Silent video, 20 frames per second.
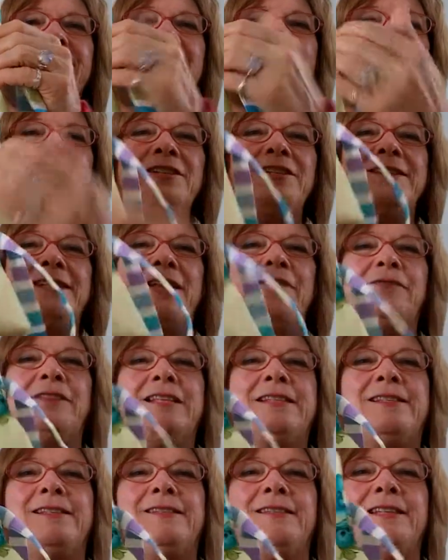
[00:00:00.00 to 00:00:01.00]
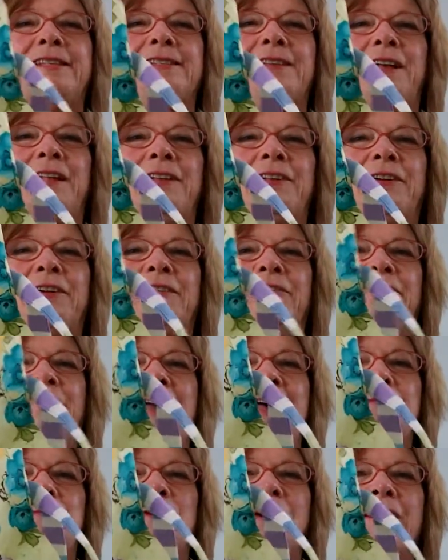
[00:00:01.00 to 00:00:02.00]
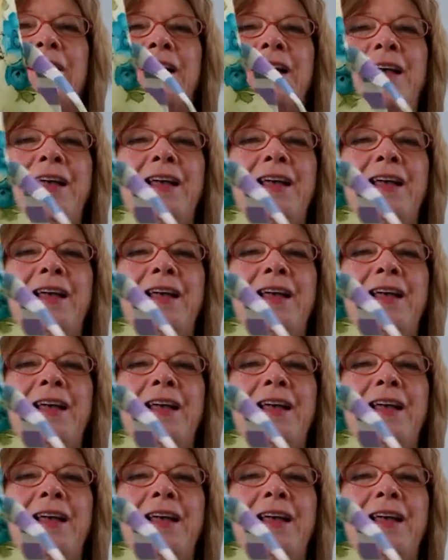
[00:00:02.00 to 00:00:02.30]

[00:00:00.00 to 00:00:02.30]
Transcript: I just love this color of fabric.